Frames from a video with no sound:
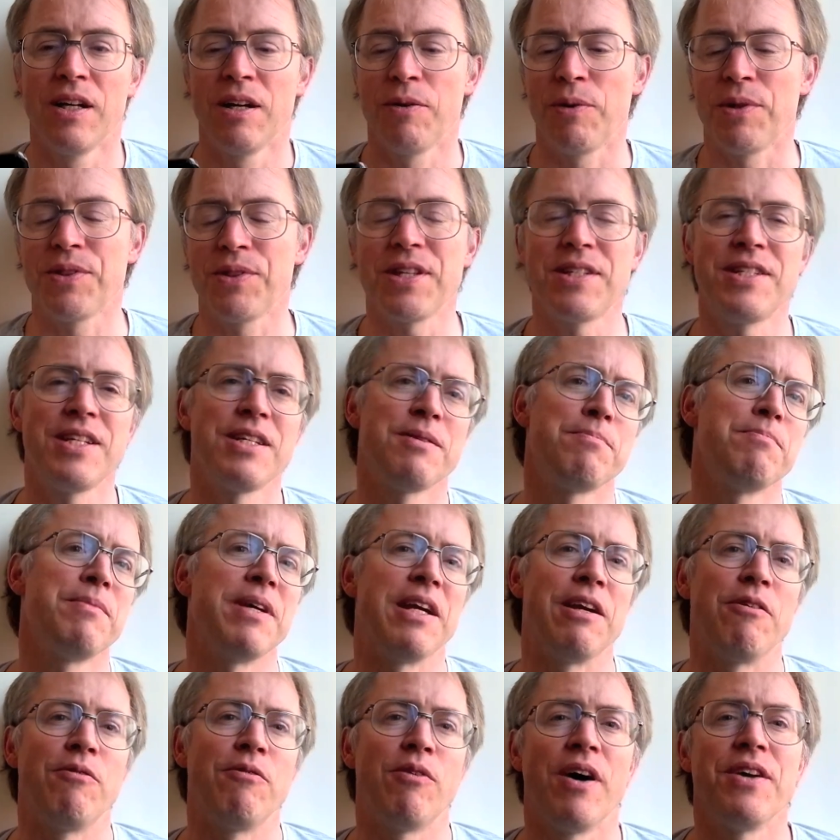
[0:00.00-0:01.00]
Well, this is
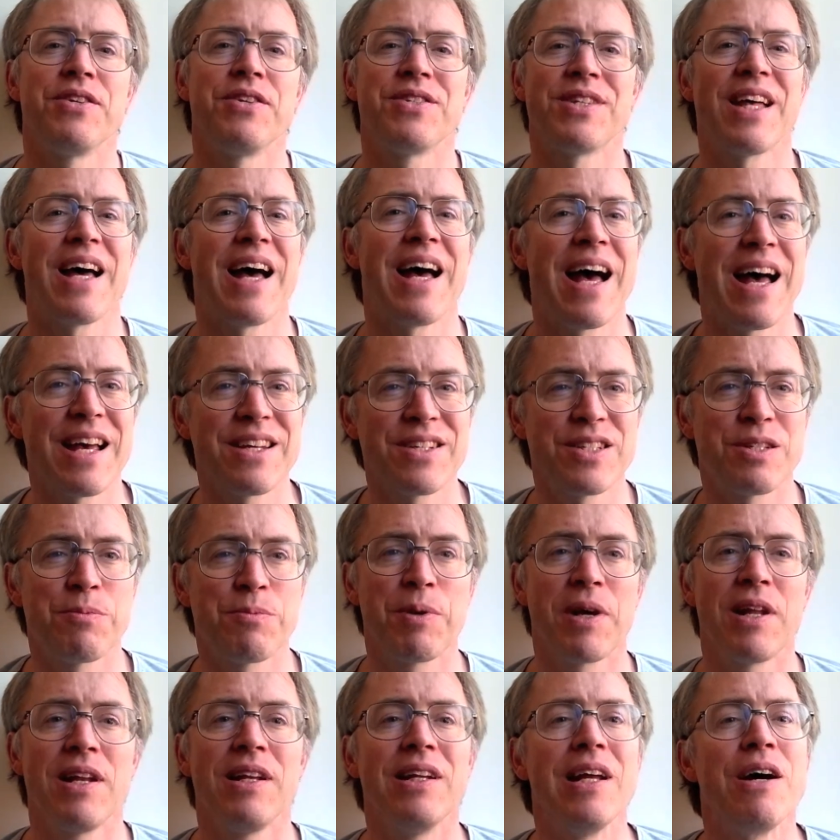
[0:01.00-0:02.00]
me, right? So there has to
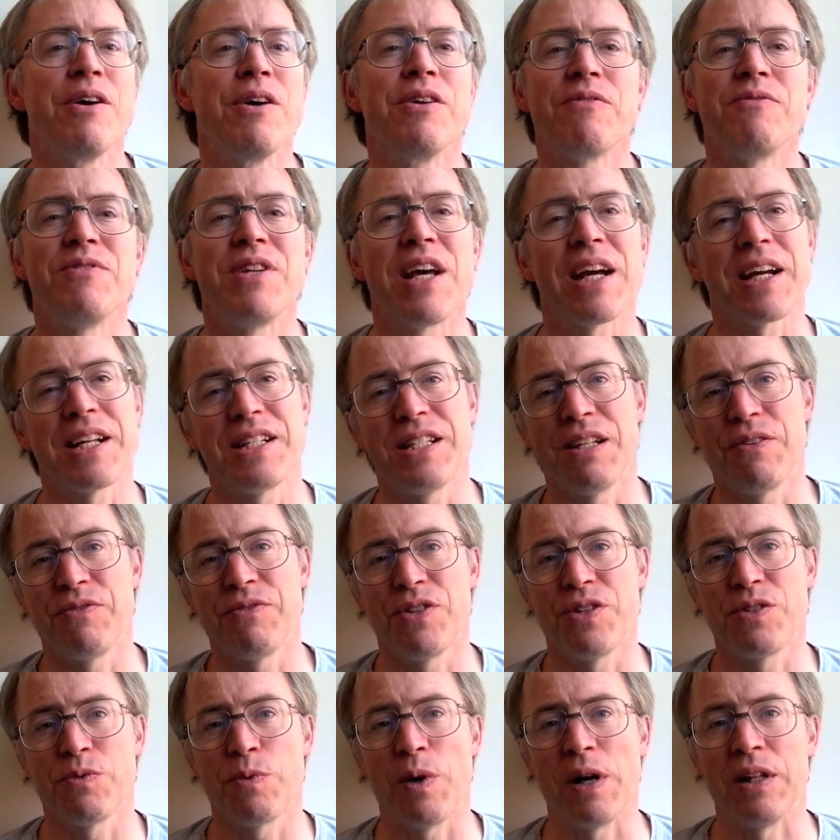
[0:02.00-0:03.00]
be a load of negatives
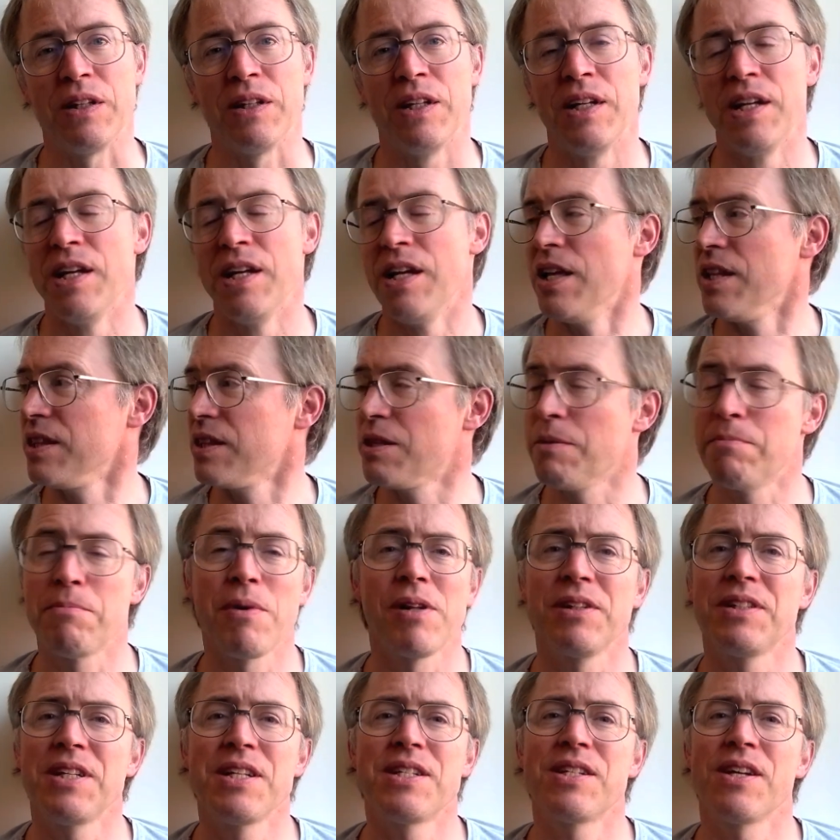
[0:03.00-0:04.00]
as well. The
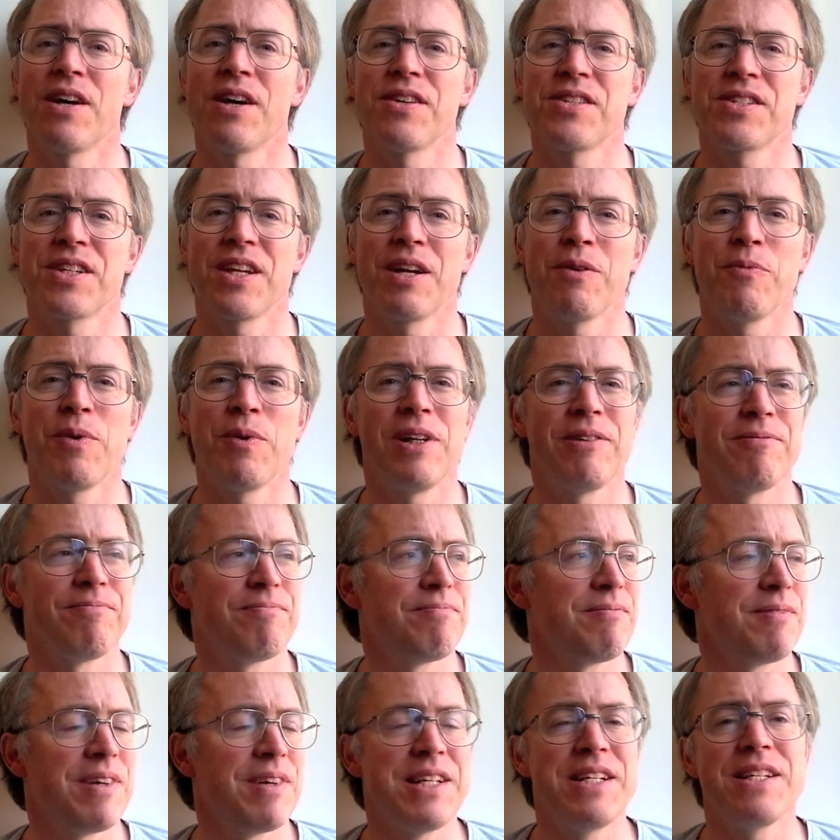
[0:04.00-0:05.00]
multitasking, well,
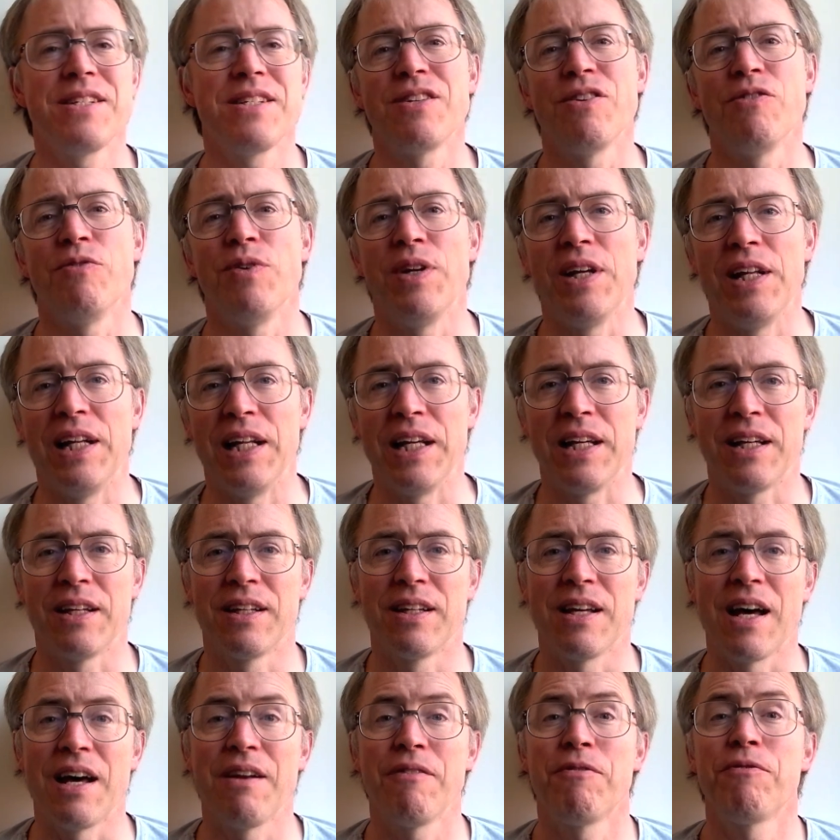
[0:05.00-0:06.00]
it isn't really,
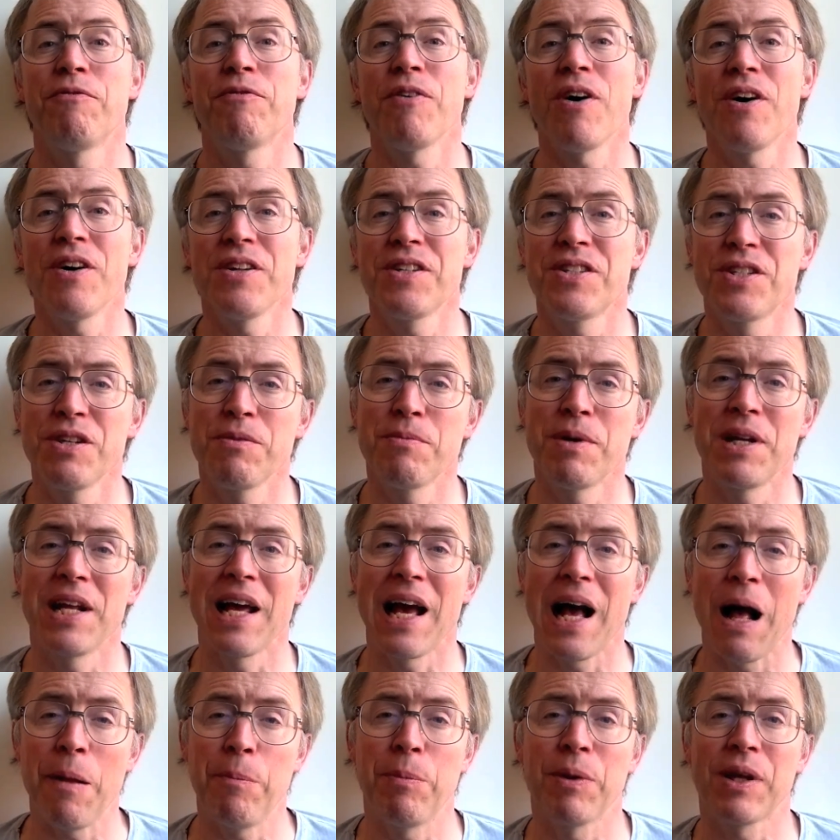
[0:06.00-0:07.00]
and far too many
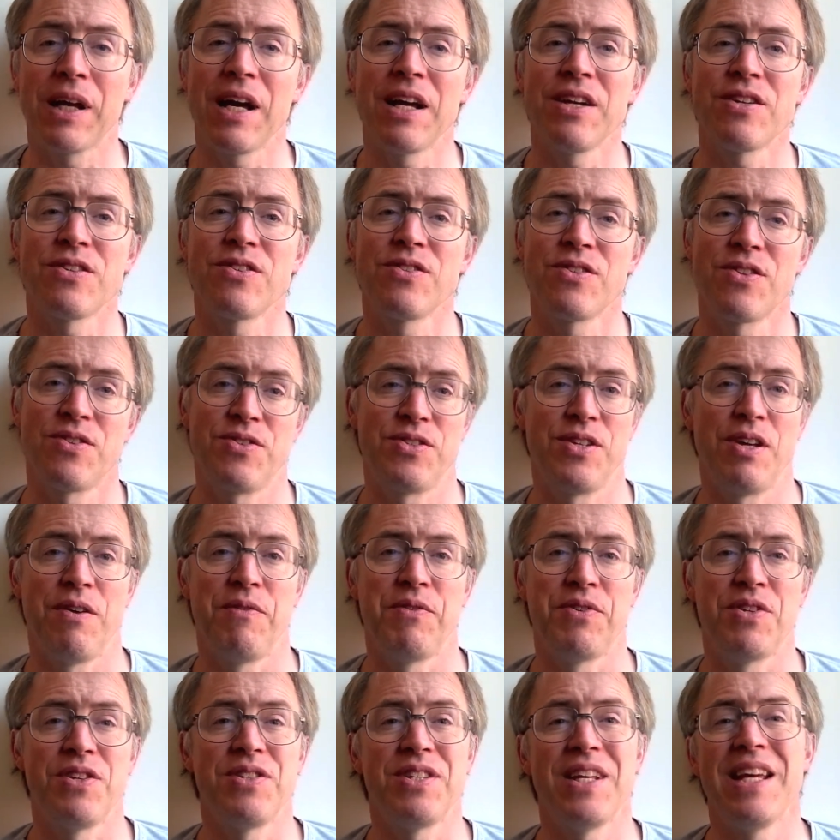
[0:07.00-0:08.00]
applications and
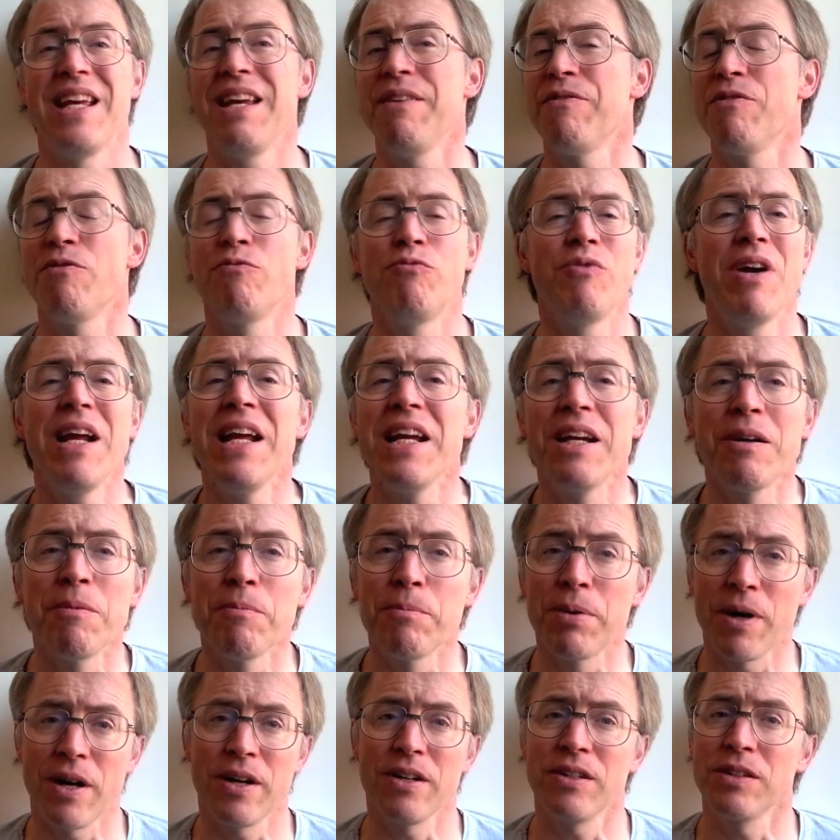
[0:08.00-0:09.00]
services, even
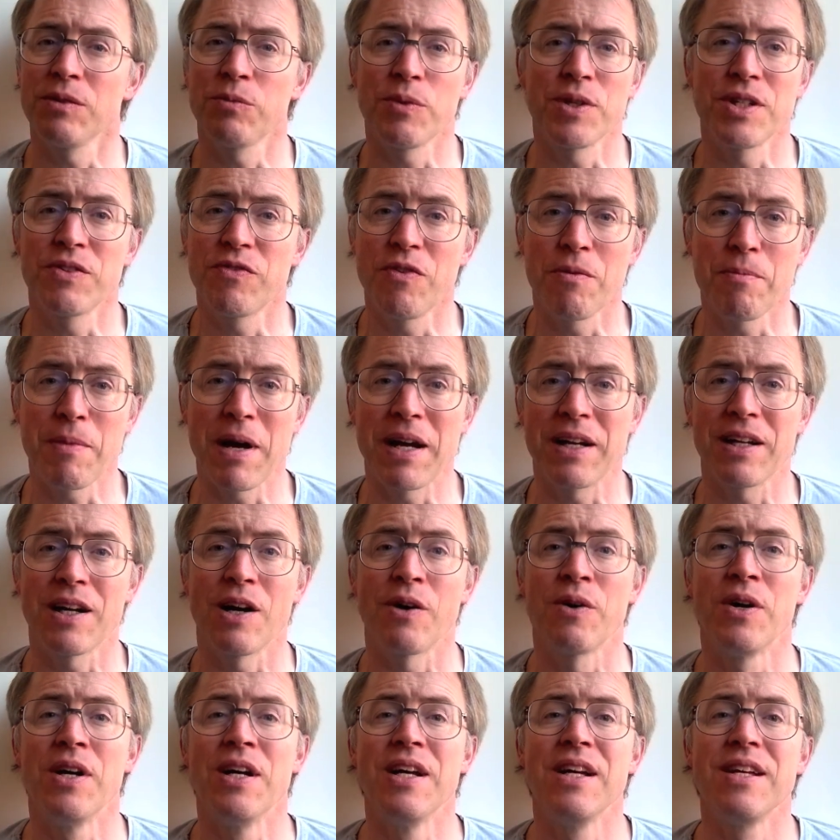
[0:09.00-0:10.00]
recompiled ones for
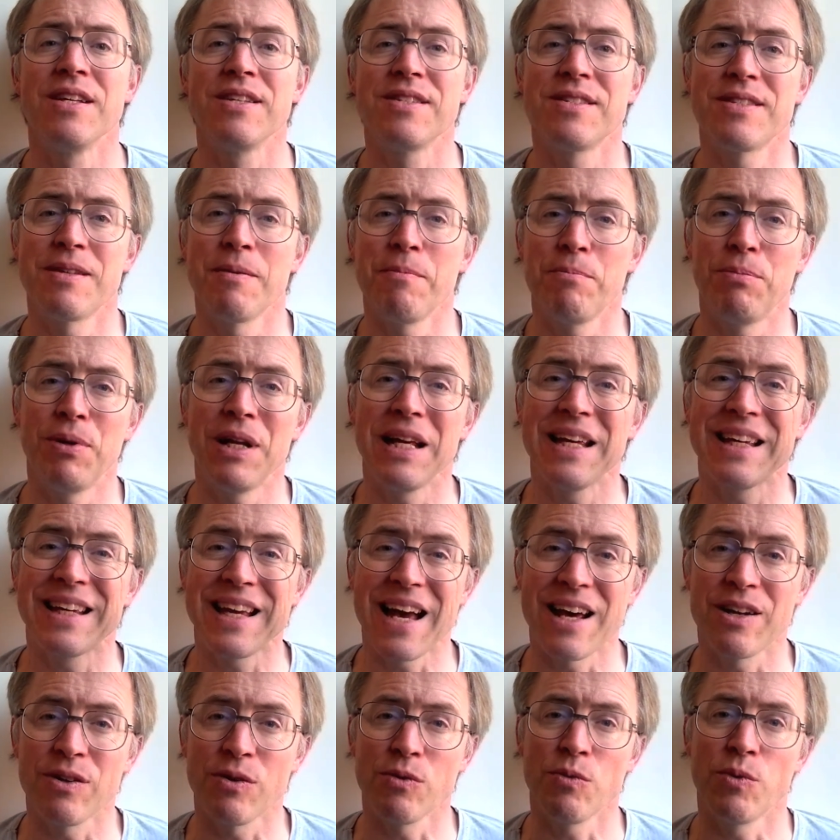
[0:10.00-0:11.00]
Mango, simply
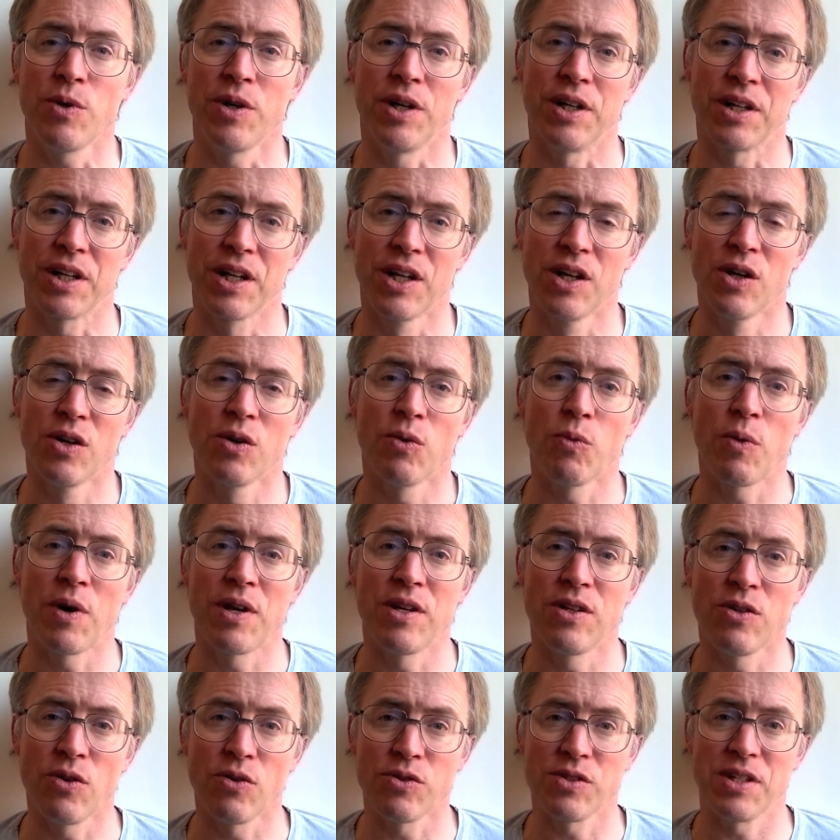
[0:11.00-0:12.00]
cannot work
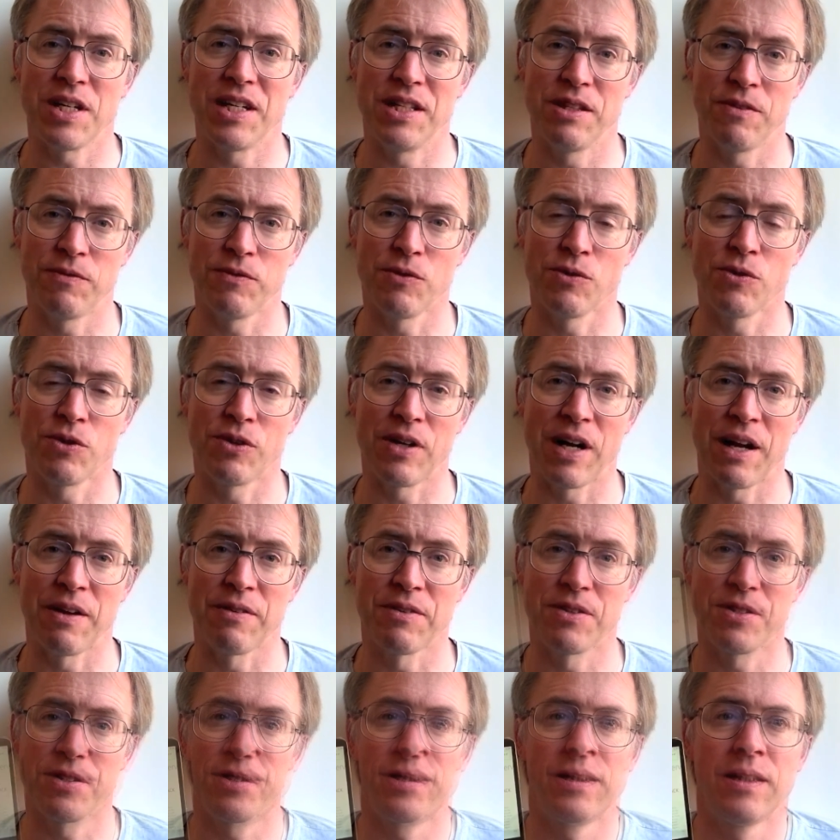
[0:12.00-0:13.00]
when not in the
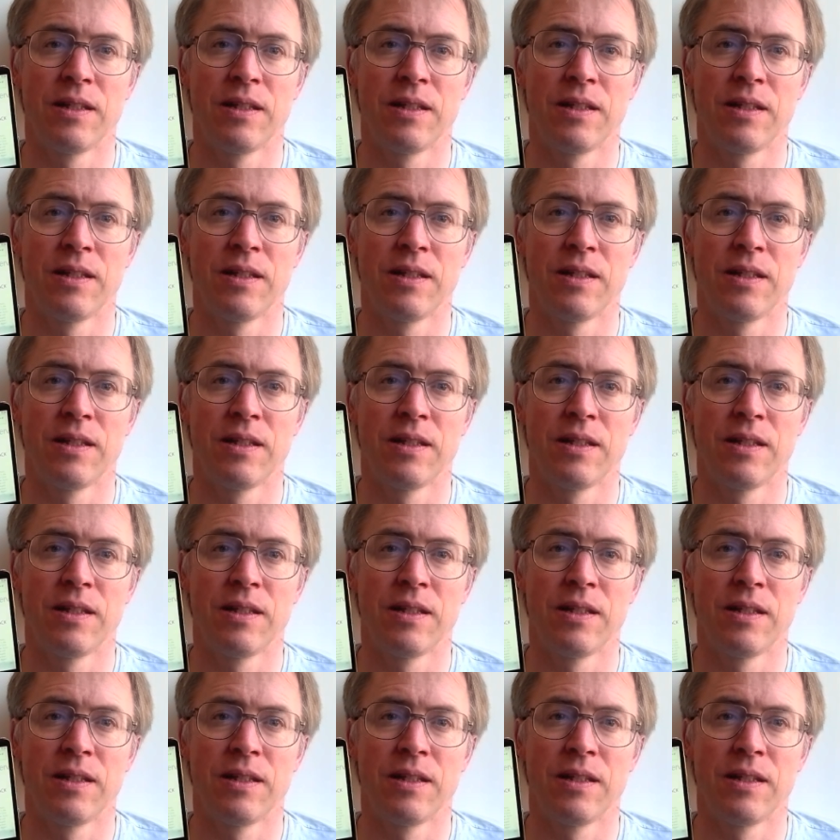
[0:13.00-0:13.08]
foreground.